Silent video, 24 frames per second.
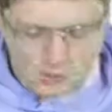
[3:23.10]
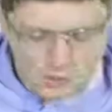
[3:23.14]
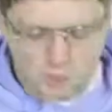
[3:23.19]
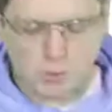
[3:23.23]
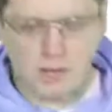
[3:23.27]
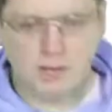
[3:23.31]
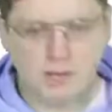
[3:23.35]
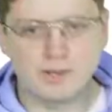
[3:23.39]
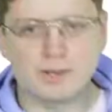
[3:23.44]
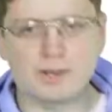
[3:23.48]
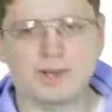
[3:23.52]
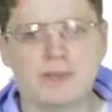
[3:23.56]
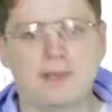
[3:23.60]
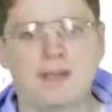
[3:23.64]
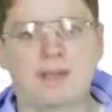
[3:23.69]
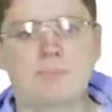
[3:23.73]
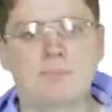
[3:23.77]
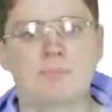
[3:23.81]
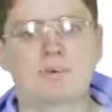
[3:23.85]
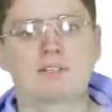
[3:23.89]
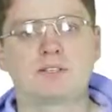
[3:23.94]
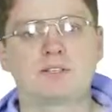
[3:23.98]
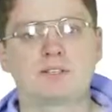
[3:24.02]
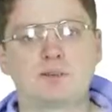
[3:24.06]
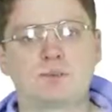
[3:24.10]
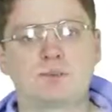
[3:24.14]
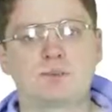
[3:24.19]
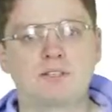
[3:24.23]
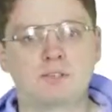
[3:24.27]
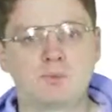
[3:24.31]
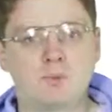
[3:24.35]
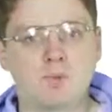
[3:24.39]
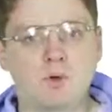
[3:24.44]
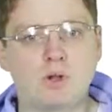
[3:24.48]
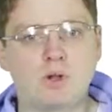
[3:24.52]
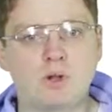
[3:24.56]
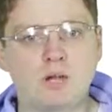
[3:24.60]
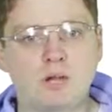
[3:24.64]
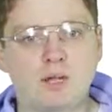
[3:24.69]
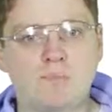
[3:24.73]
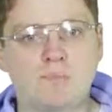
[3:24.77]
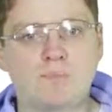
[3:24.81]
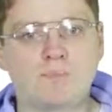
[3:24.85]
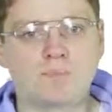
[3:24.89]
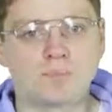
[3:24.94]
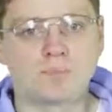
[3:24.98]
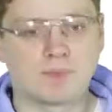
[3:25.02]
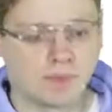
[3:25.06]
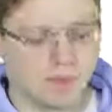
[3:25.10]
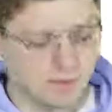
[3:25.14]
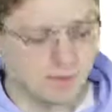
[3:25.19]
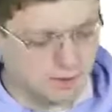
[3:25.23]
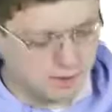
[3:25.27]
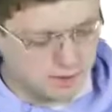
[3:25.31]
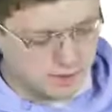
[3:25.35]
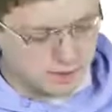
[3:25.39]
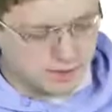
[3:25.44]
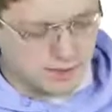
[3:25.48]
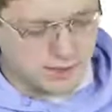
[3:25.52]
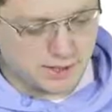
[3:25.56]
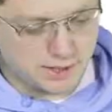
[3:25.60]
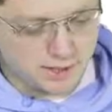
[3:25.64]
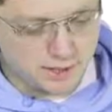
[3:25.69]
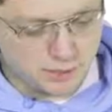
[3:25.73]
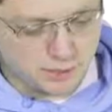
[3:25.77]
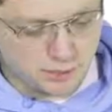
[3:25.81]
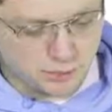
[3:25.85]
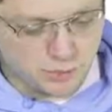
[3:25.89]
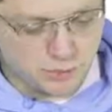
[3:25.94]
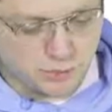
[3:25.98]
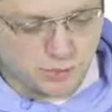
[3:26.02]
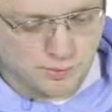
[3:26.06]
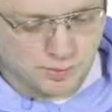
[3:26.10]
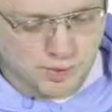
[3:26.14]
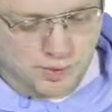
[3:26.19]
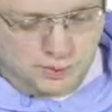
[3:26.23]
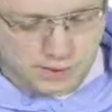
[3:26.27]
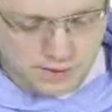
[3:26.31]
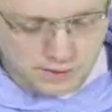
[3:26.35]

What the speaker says: A1 happens to be smaller than A2,